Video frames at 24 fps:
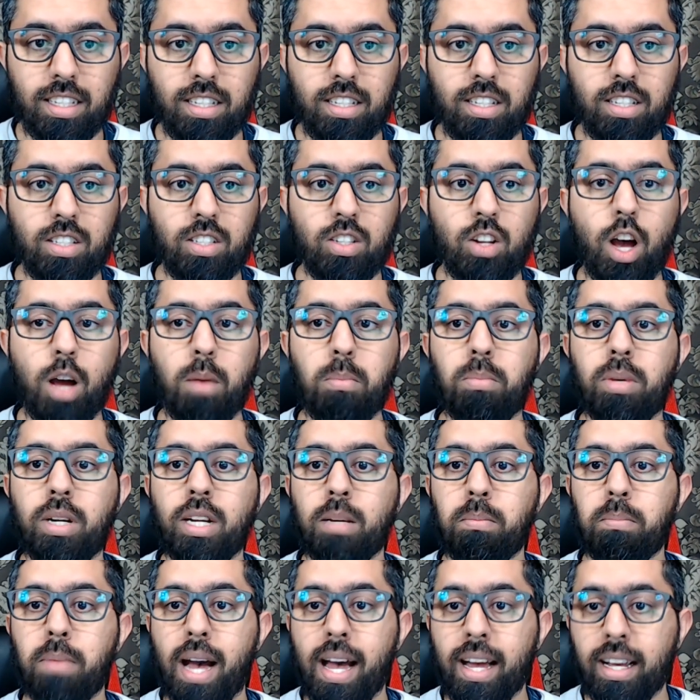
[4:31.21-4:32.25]
It does not
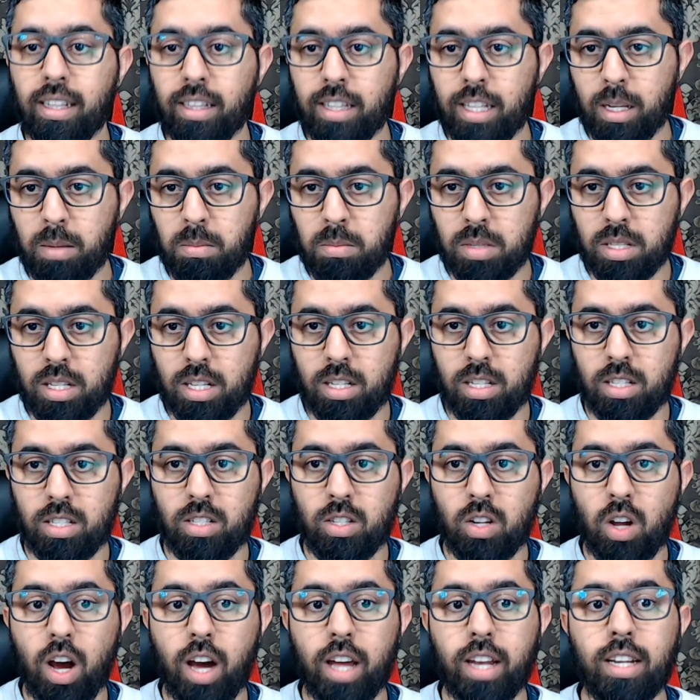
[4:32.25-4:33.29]
bring back limbs. It does
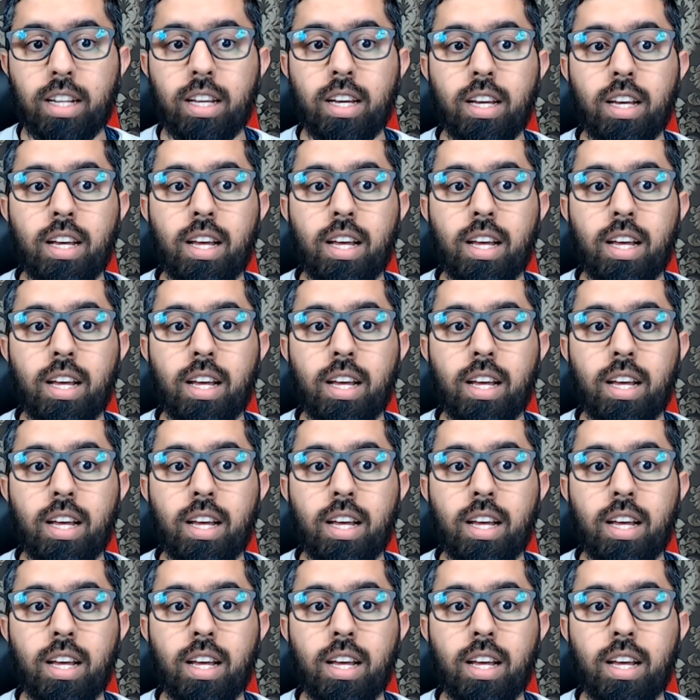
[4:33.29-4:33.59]
not